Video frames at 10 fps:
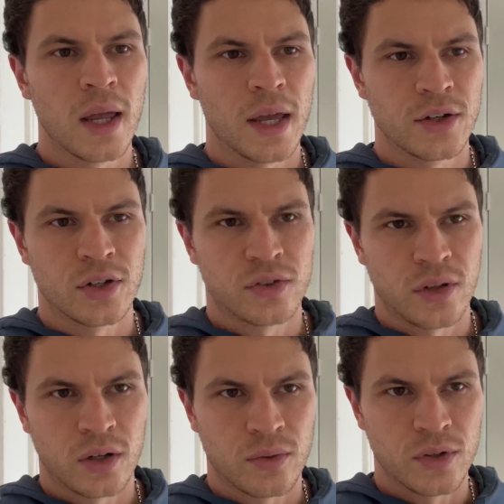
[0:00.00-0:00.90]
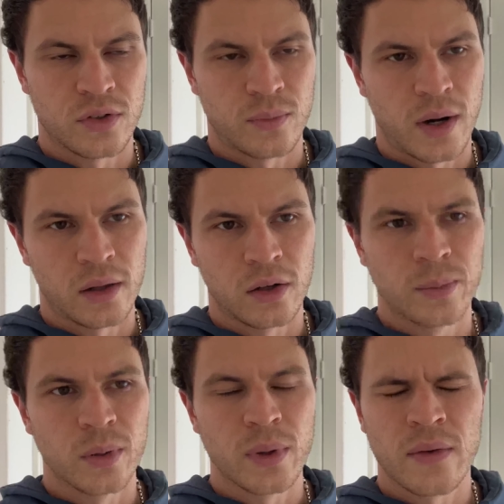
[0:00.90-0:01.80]
and just increase the rent a little
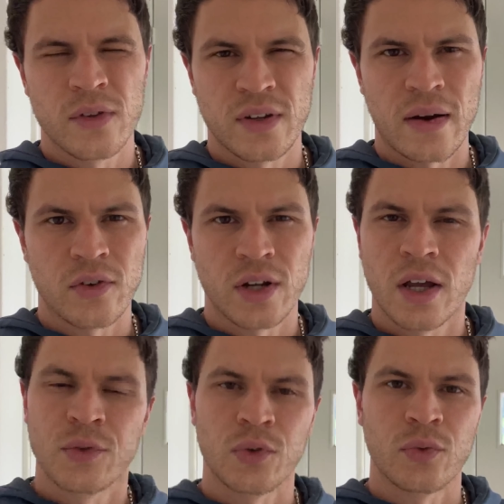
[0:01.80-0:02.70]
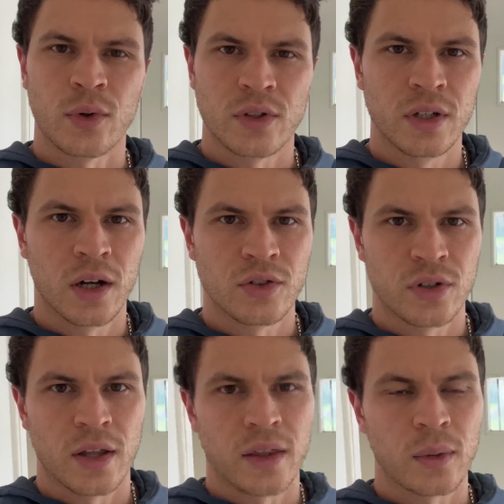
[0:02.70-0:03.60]
bit. We have this advertised for
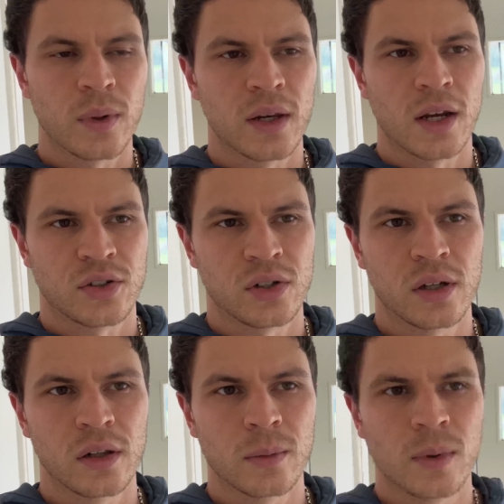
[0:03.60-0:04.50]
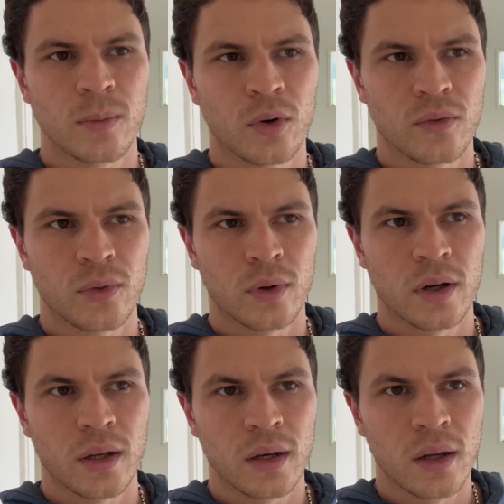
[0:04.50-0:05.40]
$1,400. I think we can actually get a little bit more for
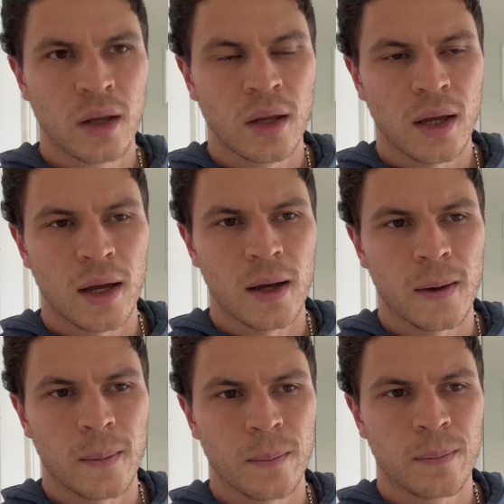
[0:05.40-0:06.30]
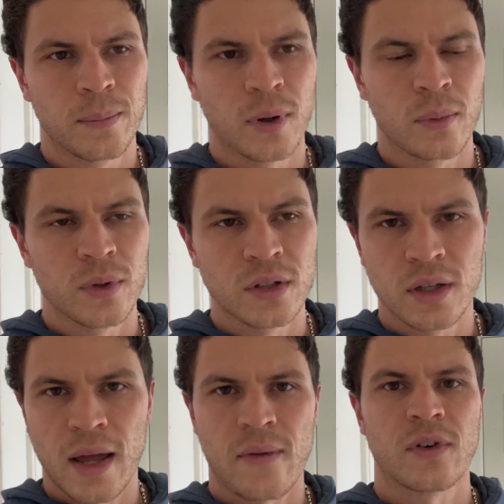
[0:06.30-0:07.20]
it. But we
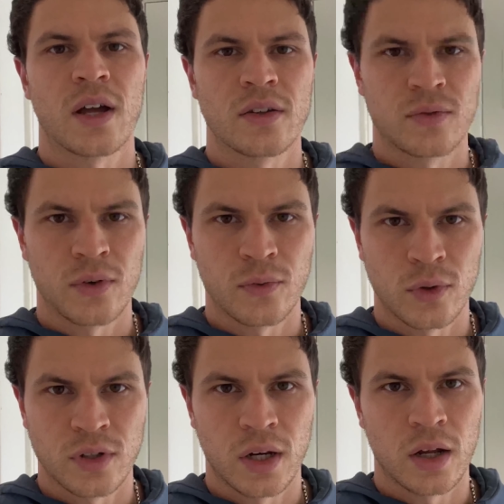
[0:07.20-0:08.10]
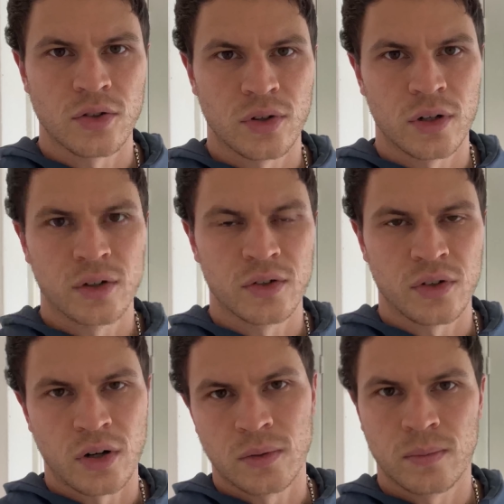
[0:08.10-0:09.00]
did advertise for $1,400 to
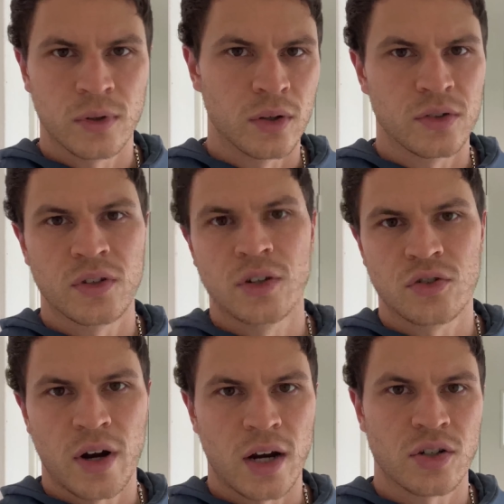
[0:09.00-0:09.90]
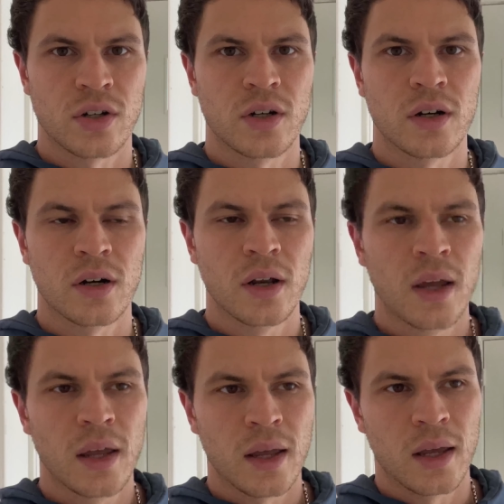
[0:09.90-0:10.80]
start, to see the traction here.
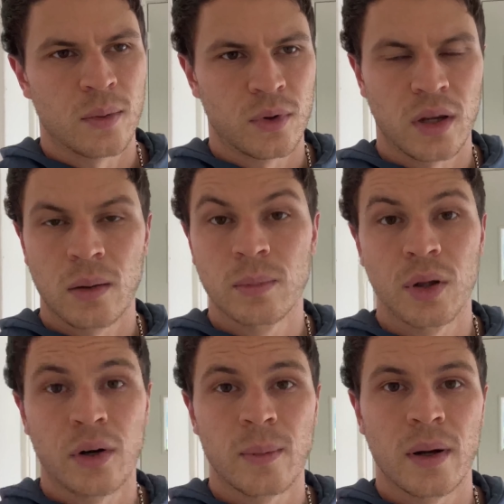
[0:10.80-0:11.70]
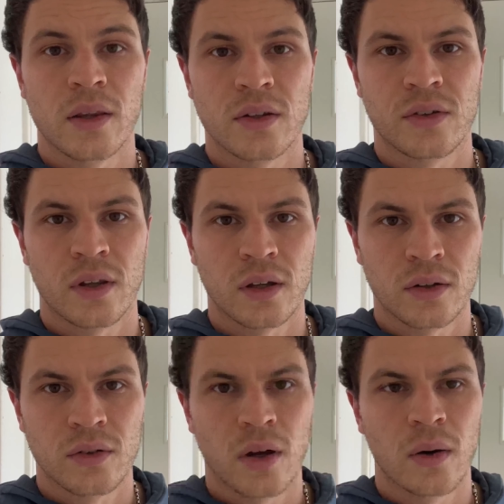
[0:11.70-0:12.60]
And we're getting blown up on this thing.
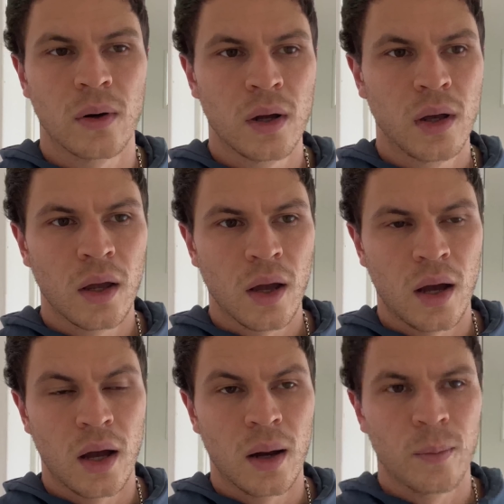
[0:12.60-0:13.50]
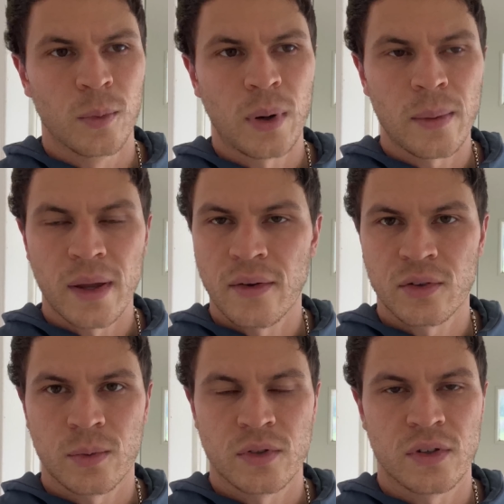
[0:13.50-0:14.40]
So we'll probably have
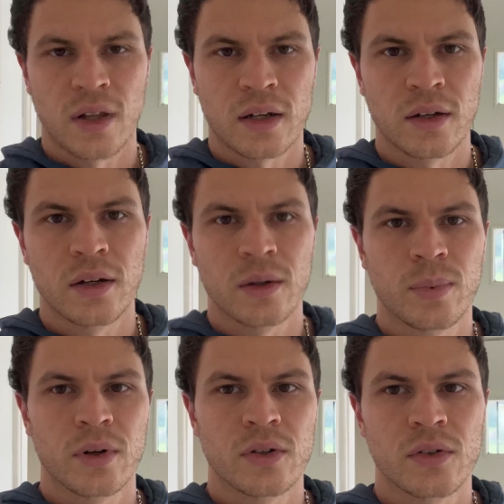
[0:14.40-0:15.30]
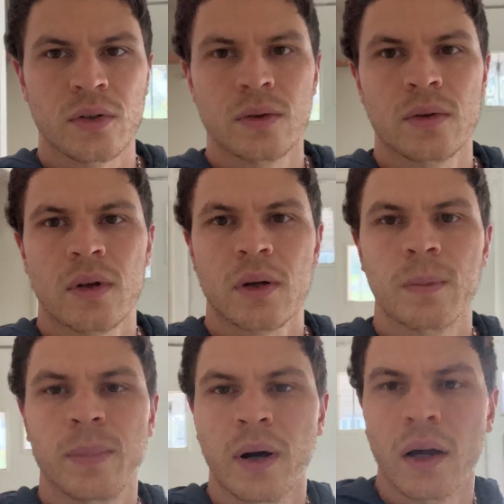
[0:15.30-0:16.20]
someone selected here pretty soon,
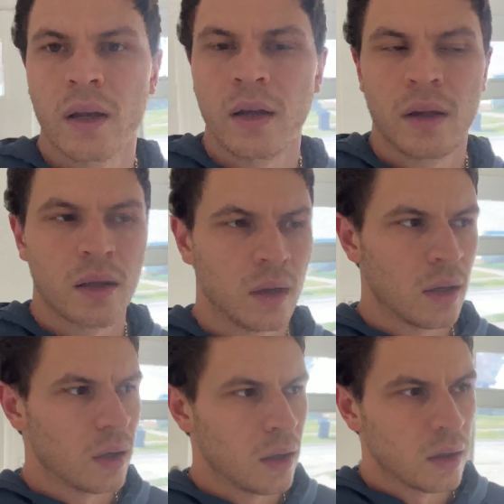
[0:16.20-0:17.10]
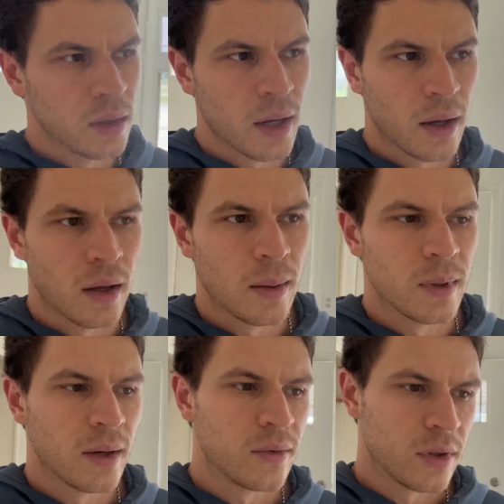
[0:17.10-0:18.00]
but yeah,
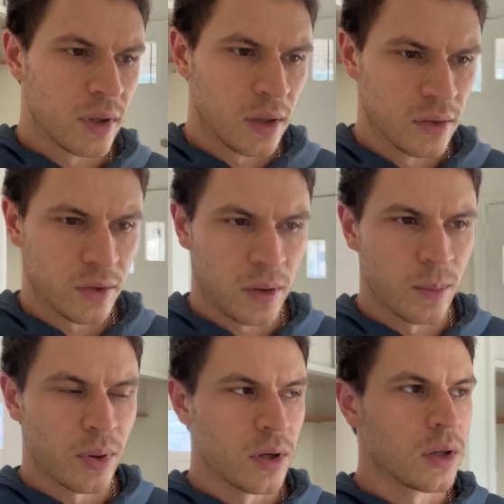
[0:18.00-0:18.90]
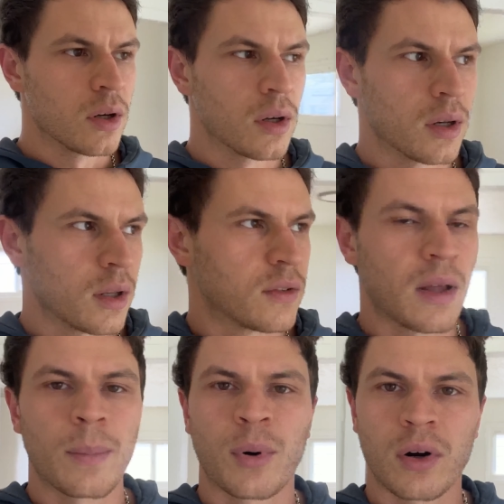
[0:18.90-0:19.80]
everything is looking pretty good. It's
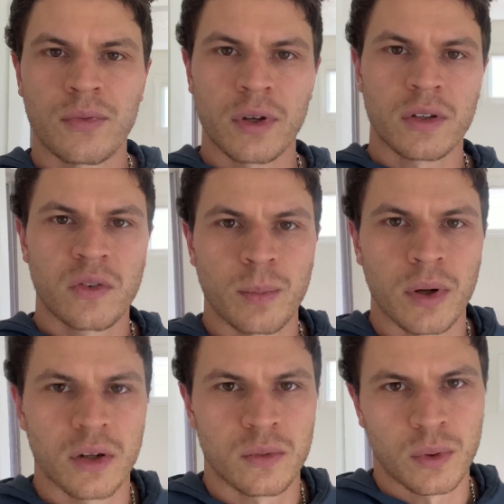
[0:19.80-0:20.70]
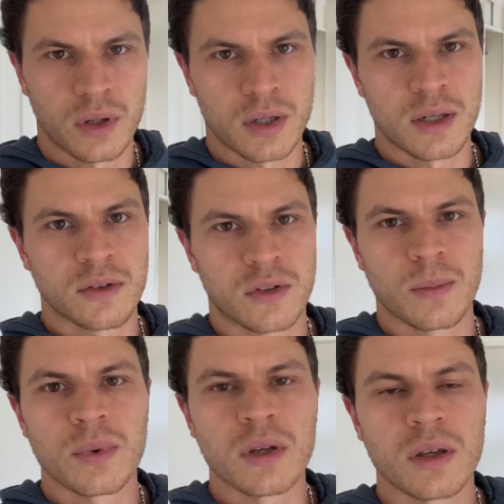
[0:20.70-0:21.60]
not perfect, but it's what it needs to
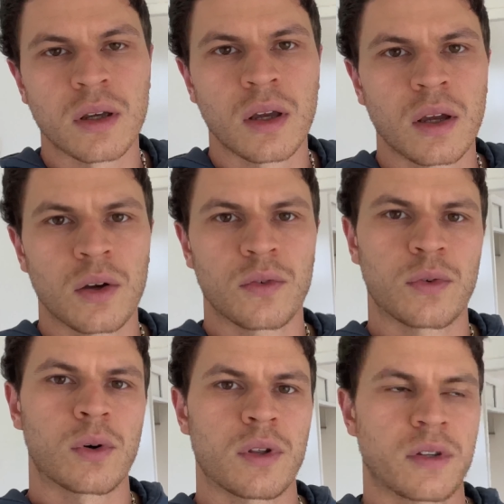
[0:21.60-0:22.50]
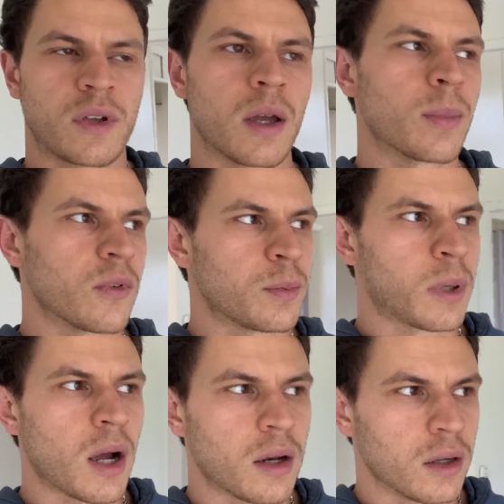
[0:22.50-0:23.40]
be for the type of
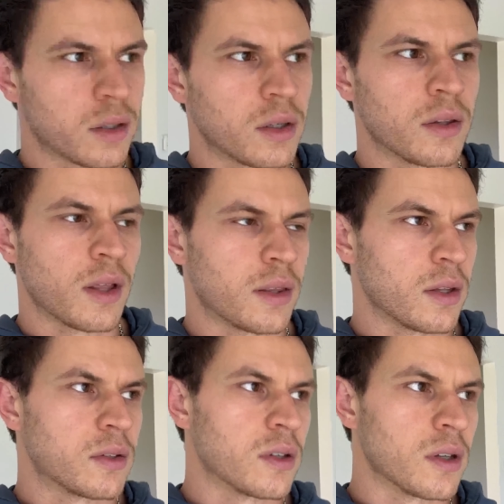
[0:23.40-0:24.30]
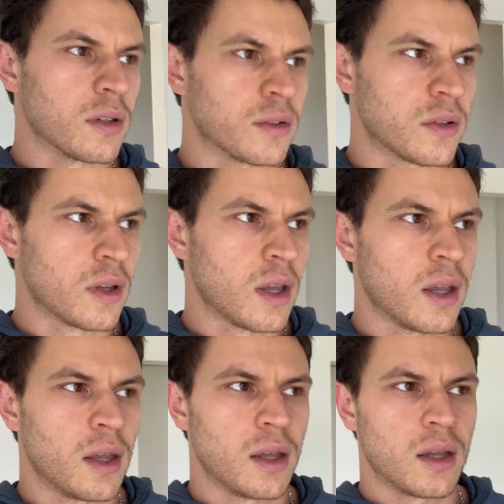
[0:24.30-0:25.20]
product that this is
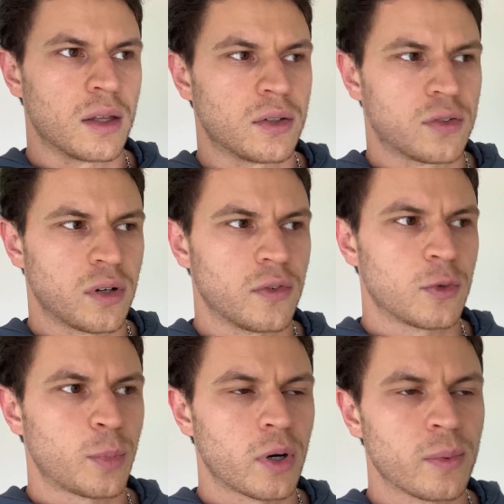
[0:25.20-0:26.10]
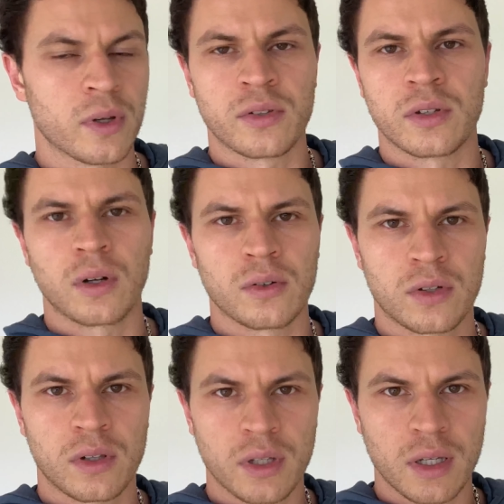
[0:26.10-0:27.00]
and to serve its purpose. It's
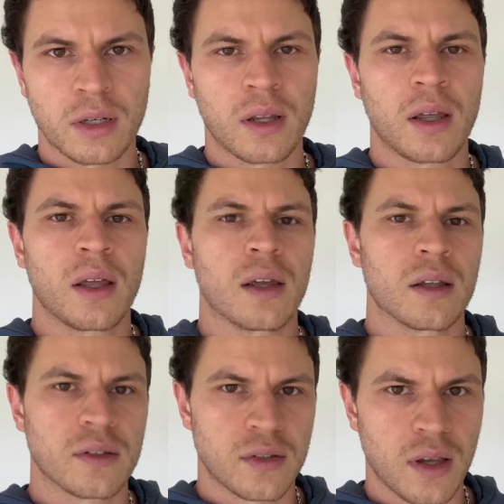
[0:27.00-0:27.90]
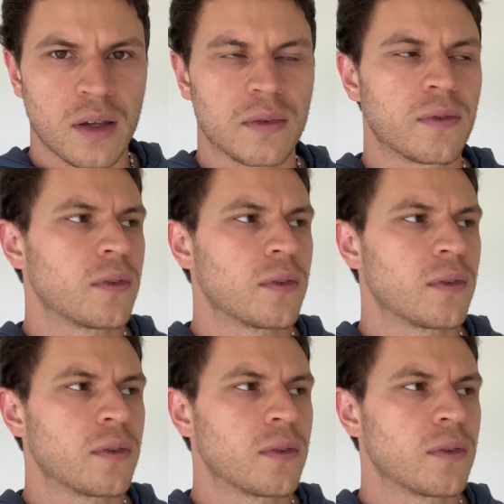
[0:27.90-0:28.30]
clean, it's safe,